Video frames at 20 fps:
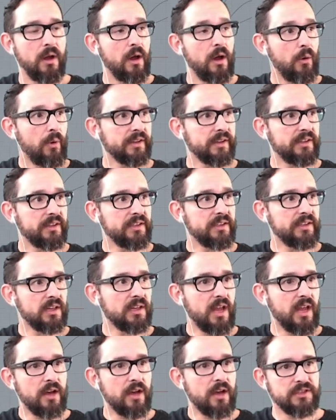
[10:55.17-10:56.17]
What this
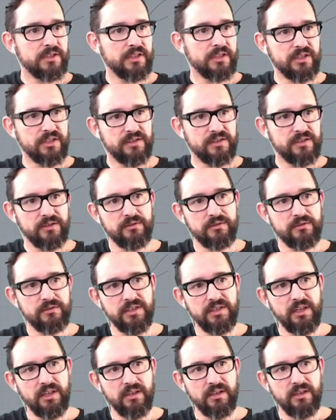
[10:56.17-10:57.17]
allows it, just you see,
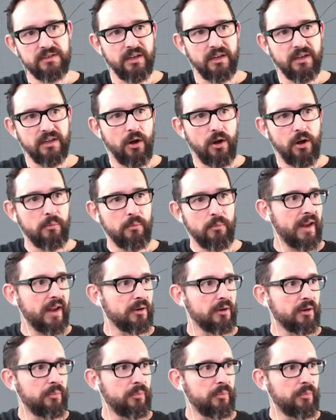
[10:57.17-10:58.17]
it's
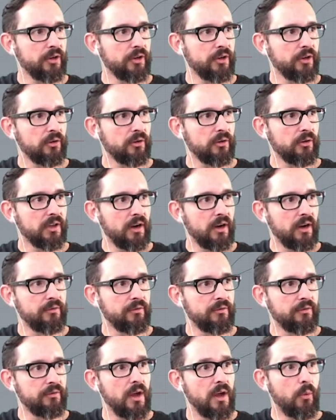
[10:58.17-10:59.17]
another point on the curve.
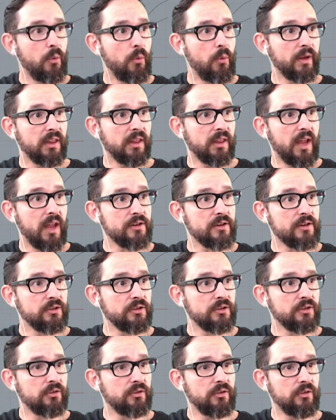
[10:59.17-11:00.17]
What allows it
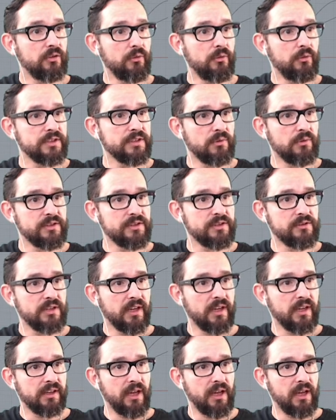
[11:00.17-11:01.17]
to do is once you
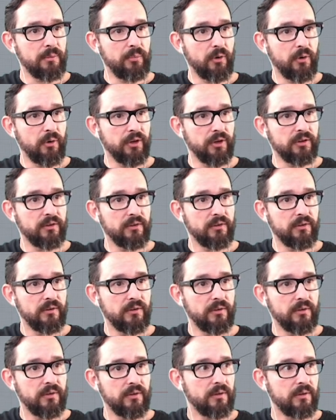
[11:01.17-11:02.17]
select that point,
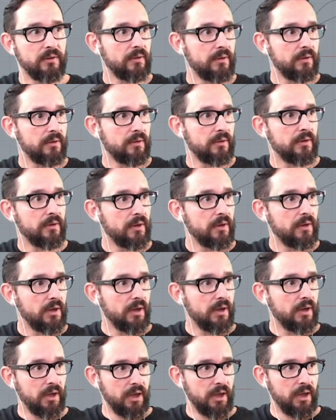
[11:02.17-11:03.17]

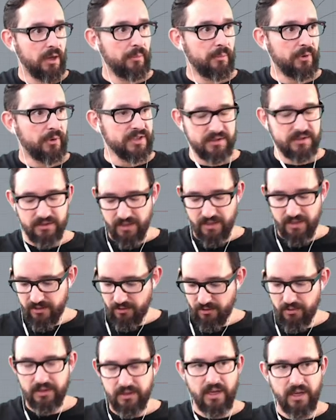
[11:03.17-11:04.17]
press
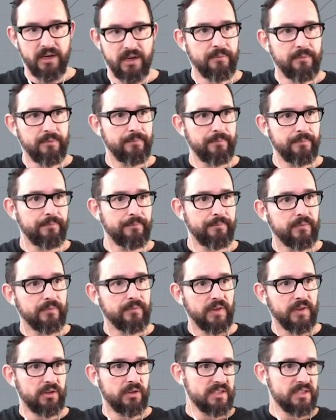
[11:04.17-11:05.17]
enter when done.
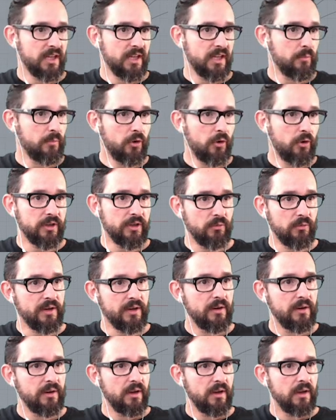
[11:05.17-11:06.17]
You can select more
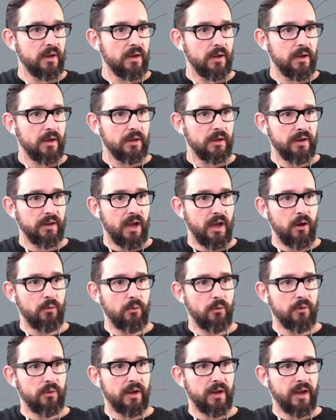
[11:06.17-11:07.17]
one.
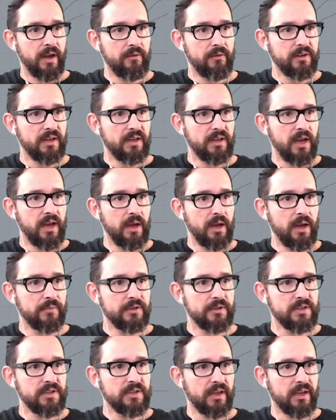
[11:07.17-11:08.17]
Now every time you
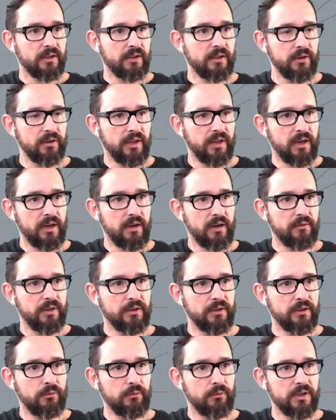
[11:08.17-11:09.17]
select on that curve,
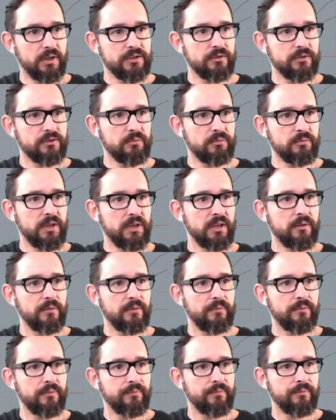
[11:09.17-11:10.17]
and once you zoom in,
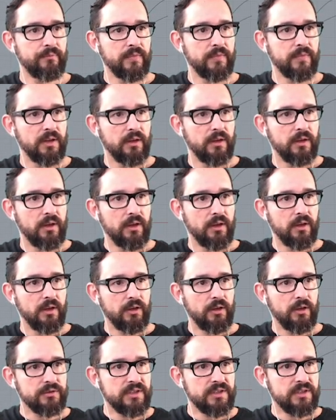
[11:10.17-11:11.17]

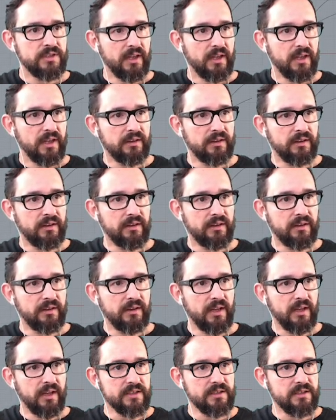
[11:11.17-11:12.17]
you see that
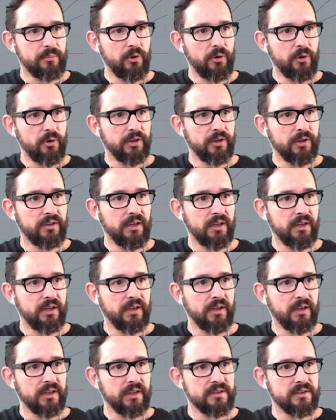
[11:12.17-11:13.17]
there's a point here
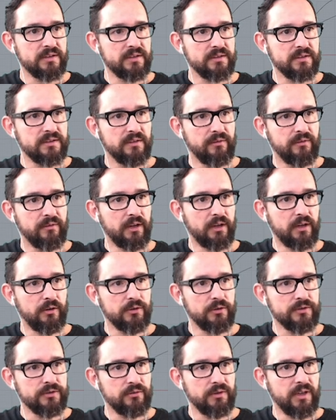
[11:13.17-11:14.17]
that's very
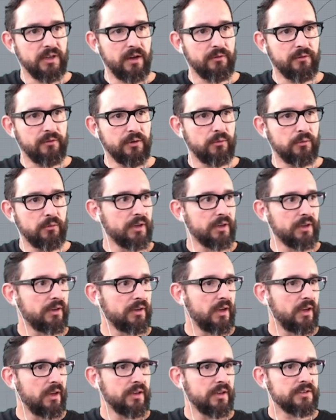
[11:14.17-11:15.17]
close to the other one.
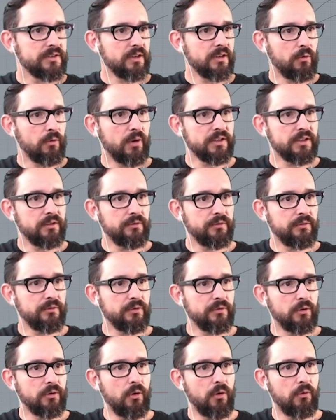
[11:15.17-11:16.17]
So what if you
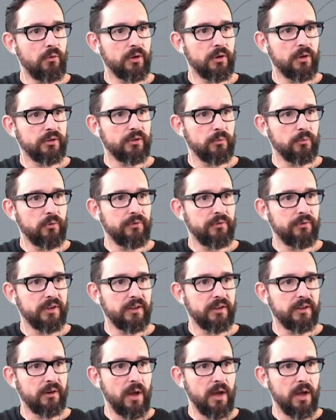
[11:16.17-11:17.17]
want to move
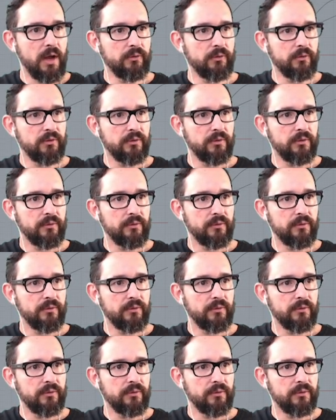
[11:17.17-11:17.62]
it around?